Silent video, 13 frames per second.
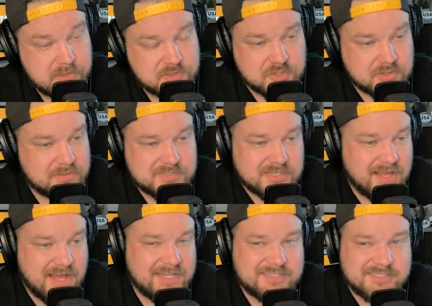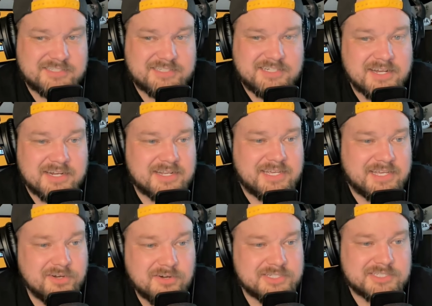Trump's lies is going to
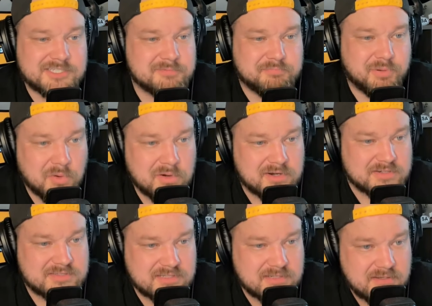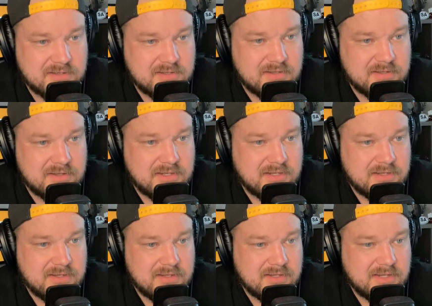kill his supporters.
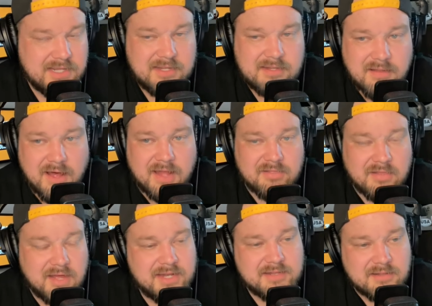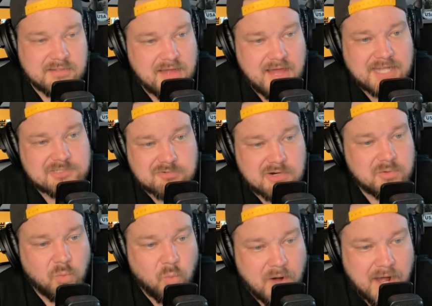Elon letting the lies
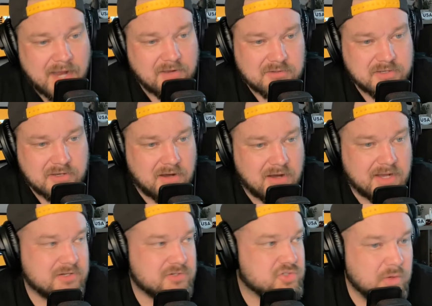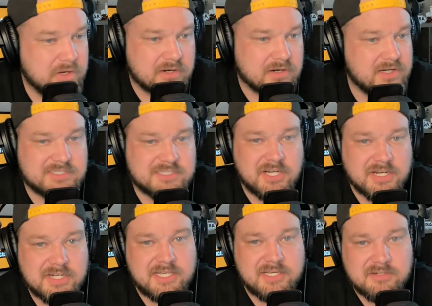run wild on Twitter is going
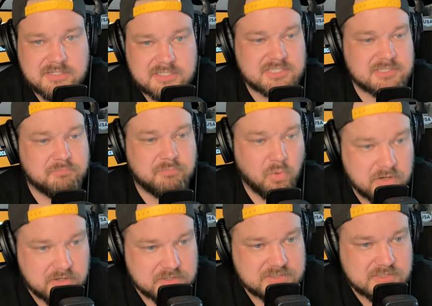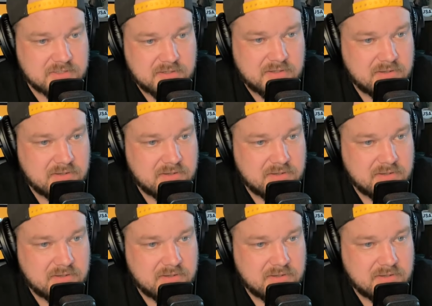to kill his supporters.